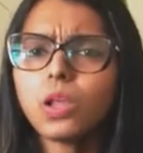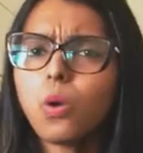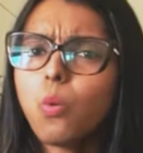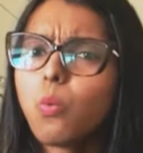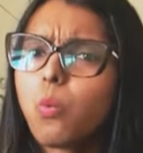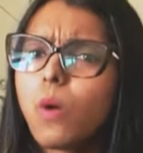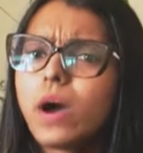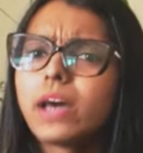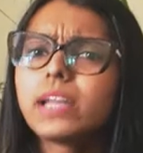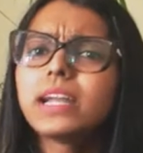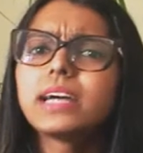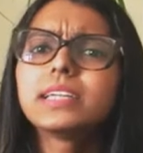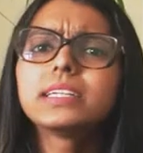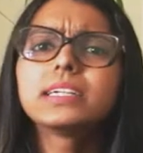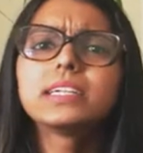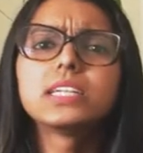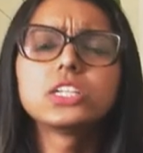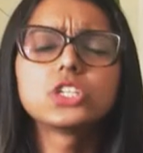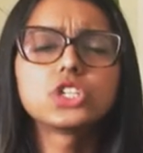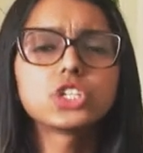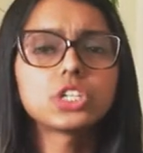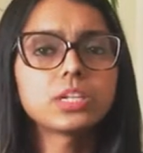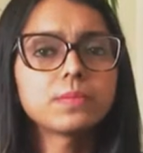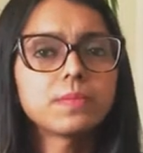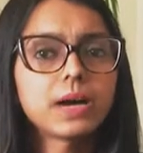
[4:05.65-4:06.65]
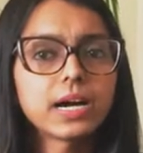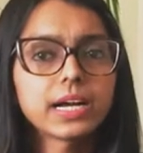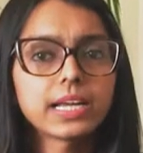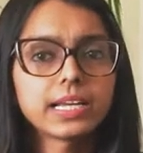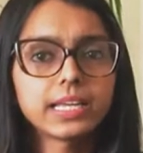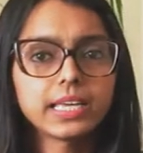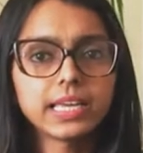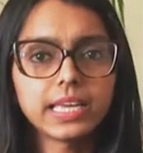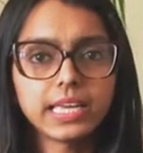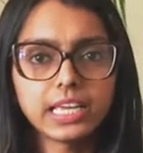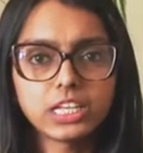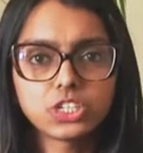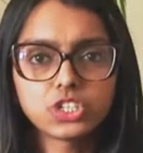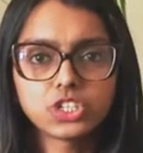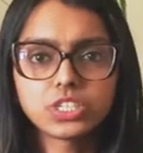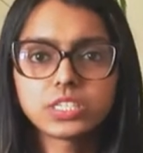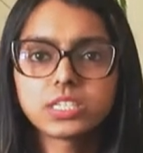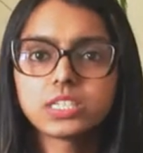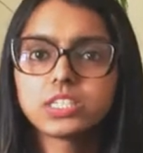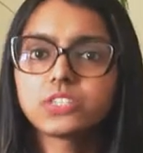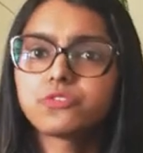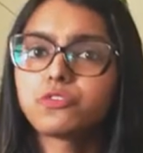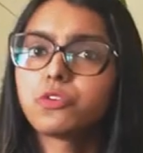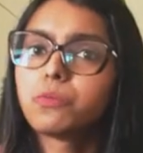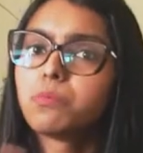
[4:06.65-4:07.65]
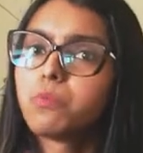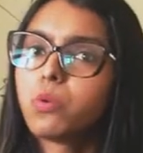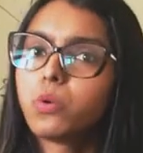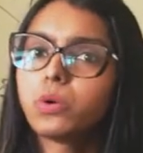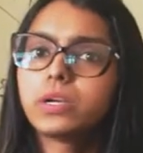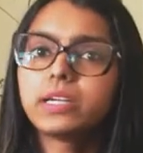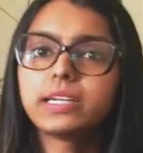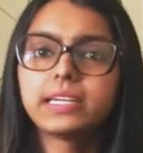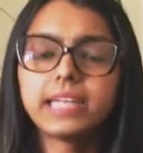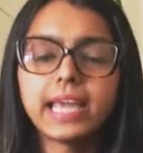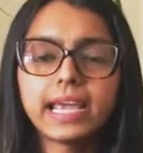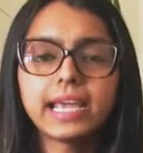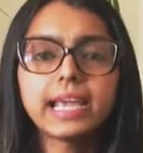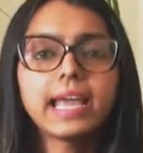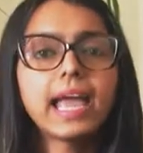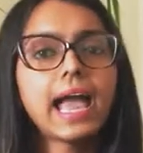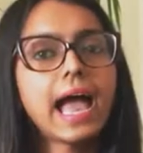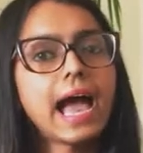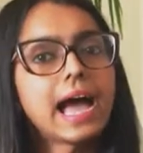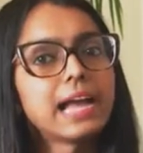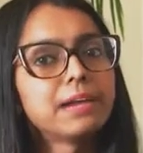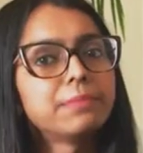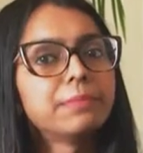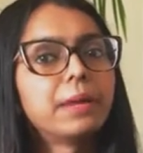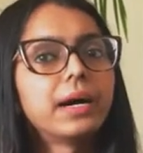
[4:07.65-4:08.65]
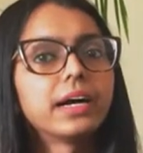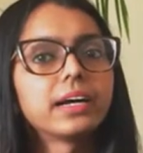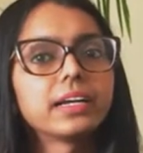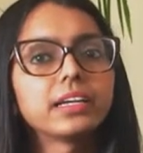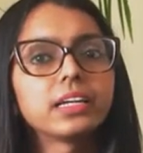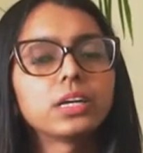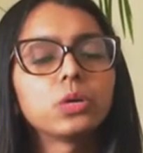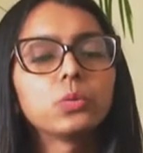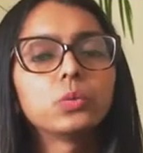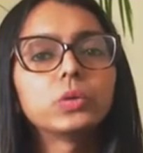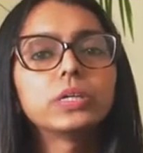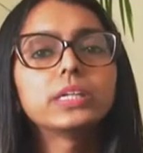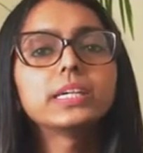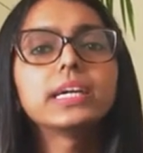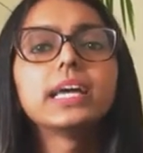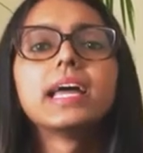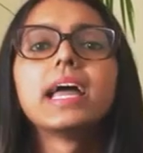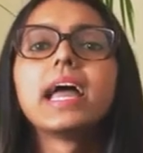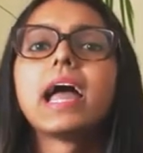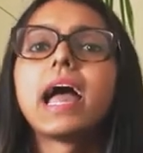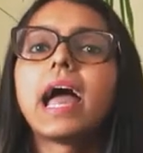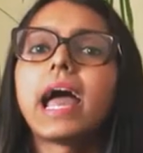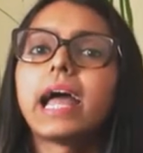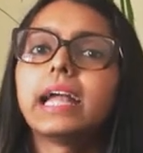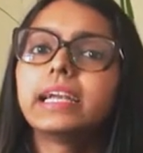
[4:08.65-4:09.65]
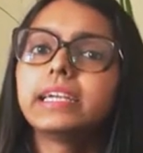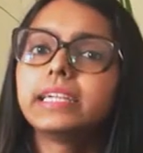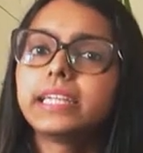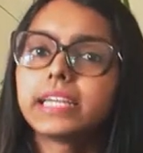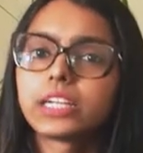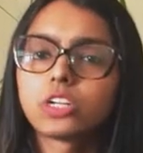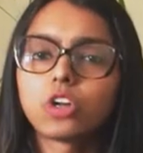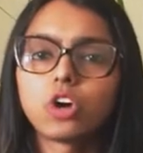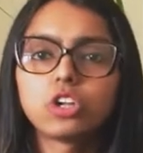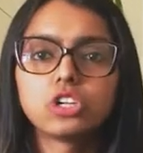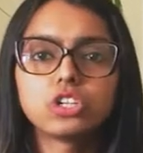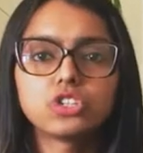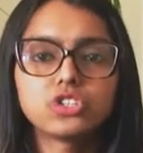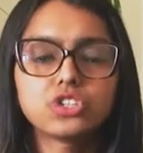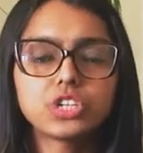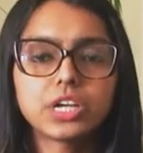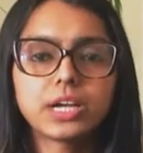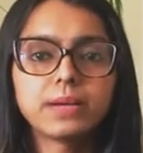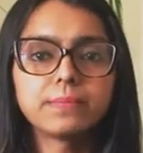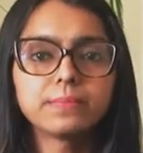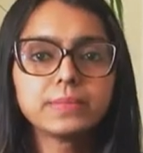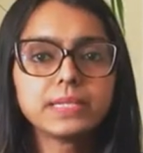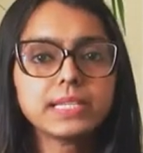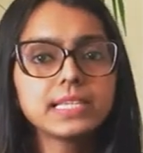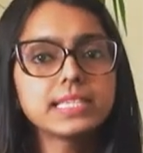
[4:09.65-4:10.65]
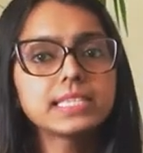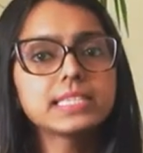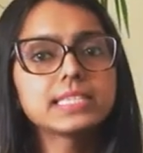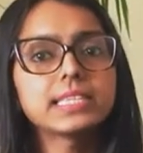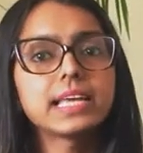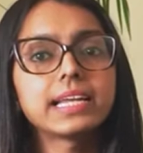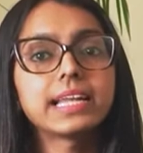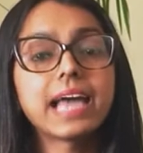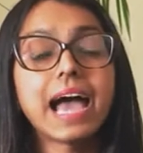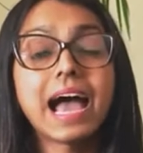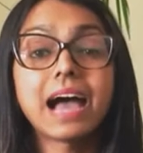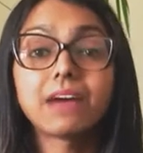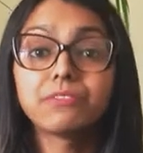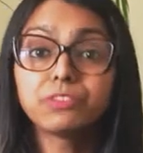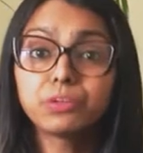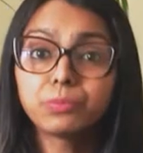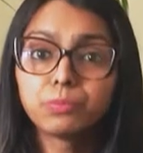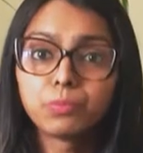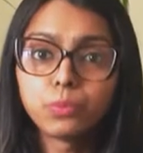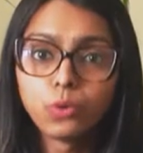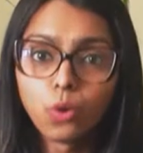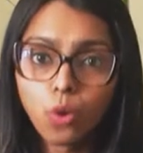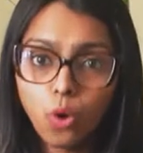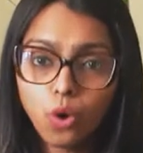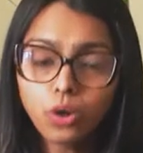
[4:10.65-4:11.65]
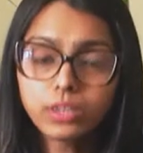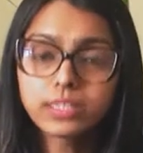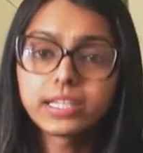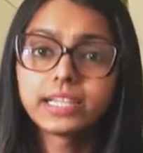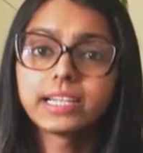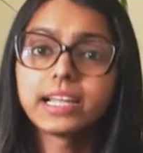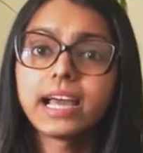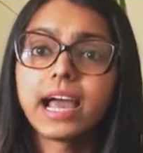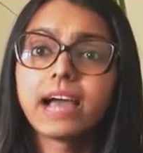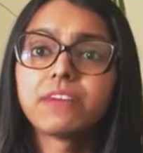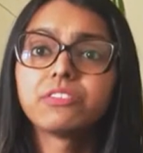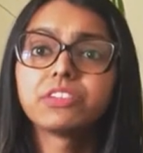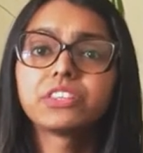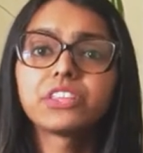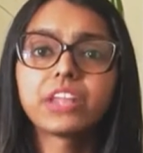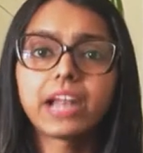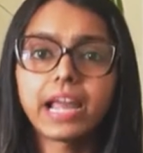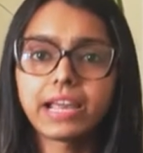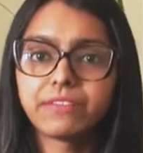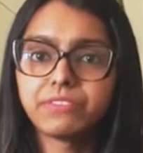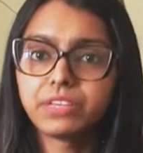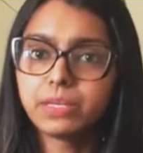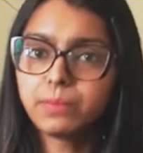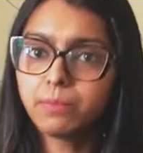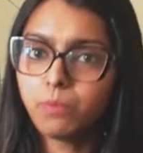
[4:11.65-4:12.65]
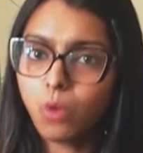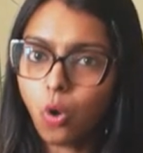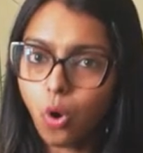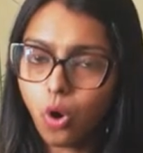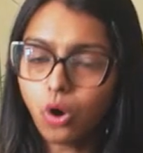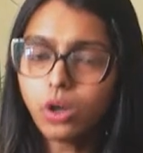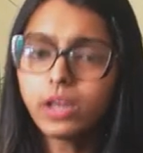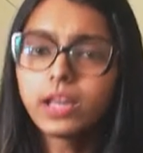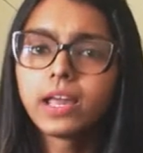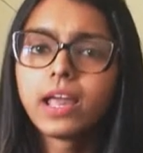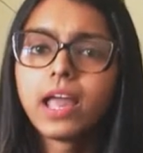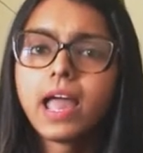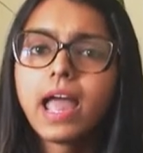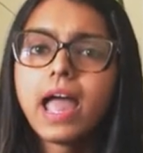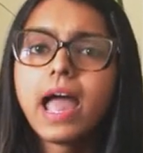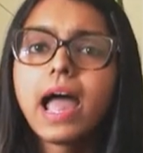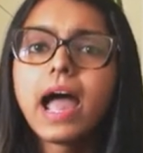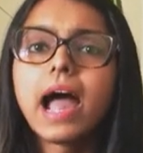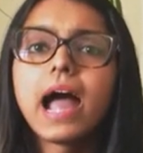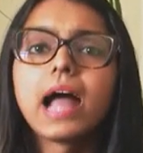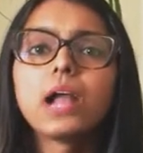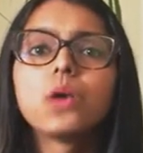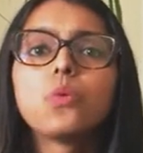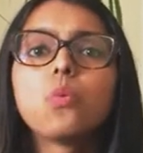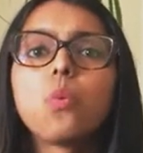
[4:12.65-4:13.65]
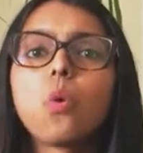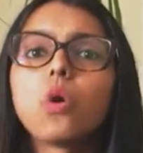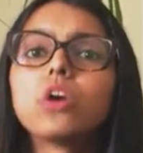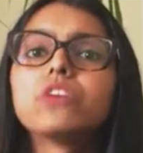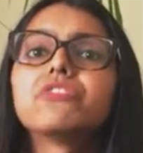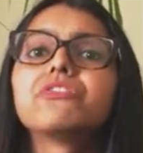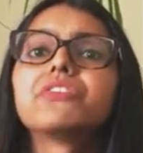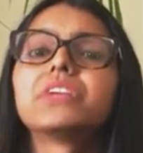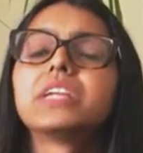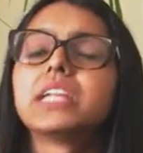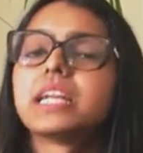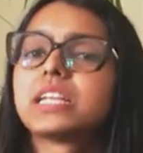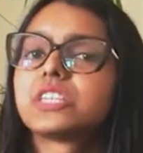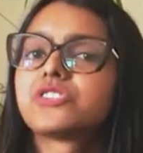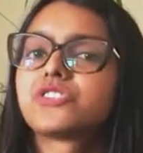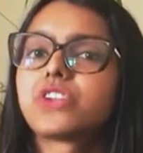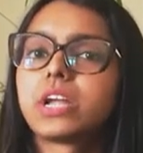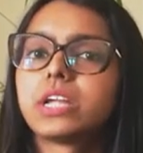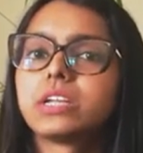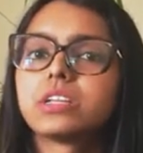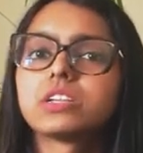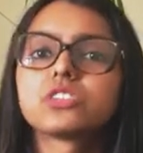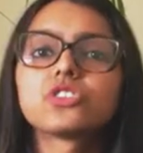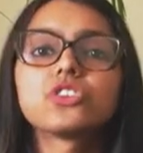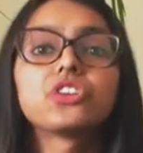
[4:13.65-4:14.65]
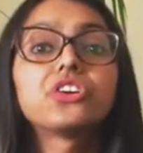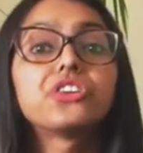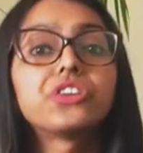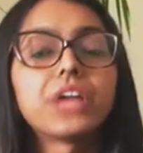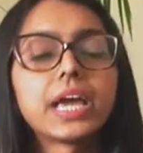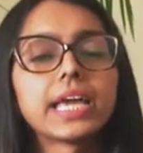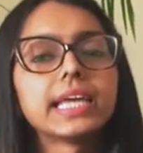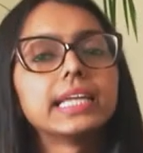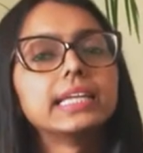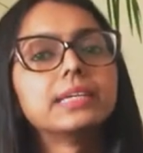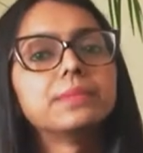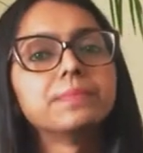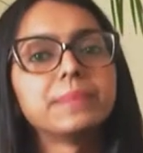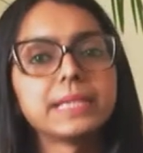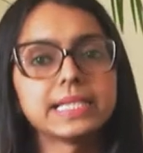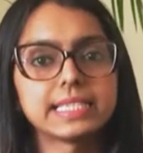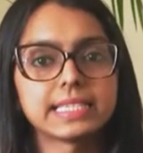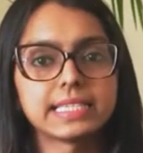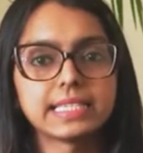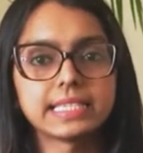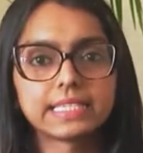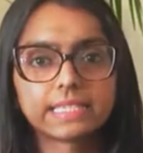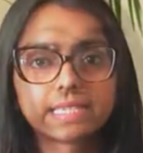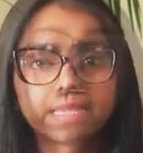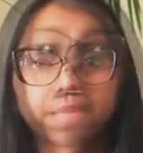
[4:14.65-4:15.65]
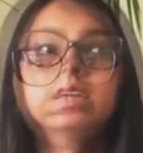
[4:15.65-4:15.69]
One are the digital marketing agencies for both tech and marketing work, and technology companies that have a blog, that have a thriving blog and want freelance writers on a regular basis.